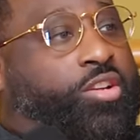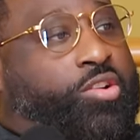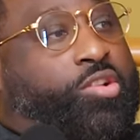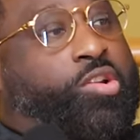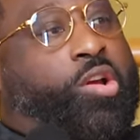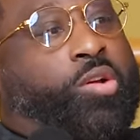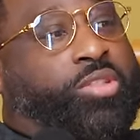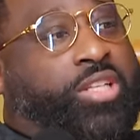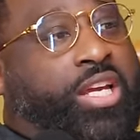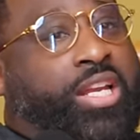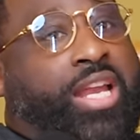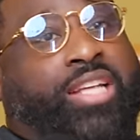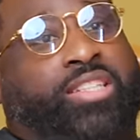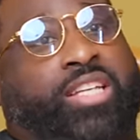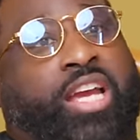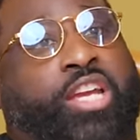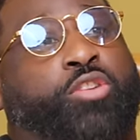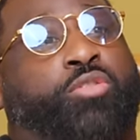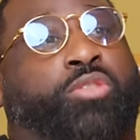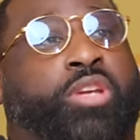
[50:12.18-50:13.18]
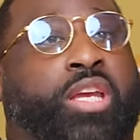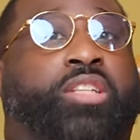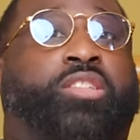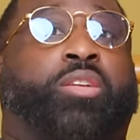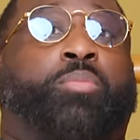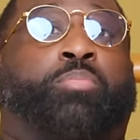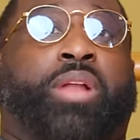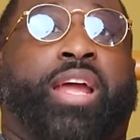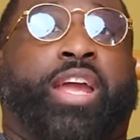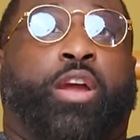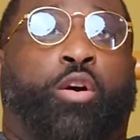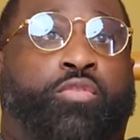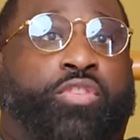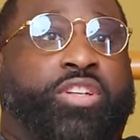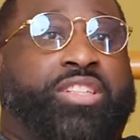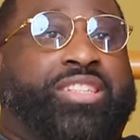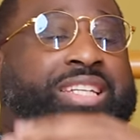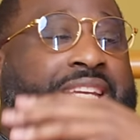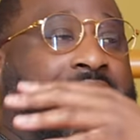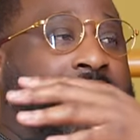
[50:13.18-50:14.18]
You know what I'm saying? That's how you get to play
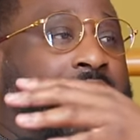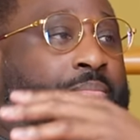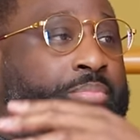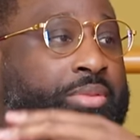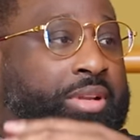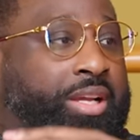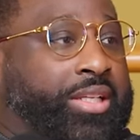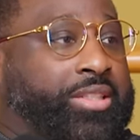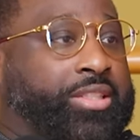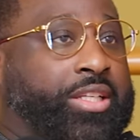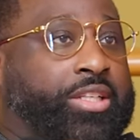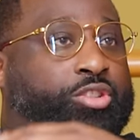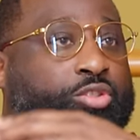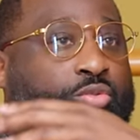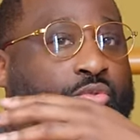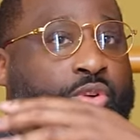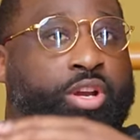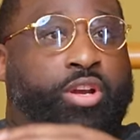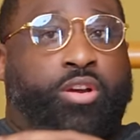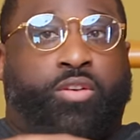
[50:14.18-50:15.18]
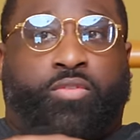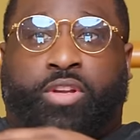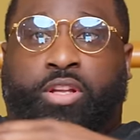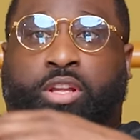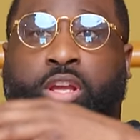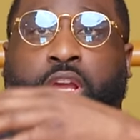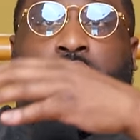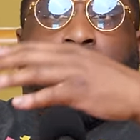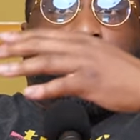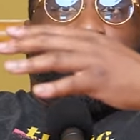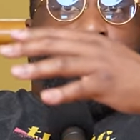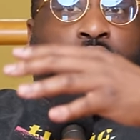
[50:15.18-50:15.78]
over 10 plus and 12 and mm-hmm.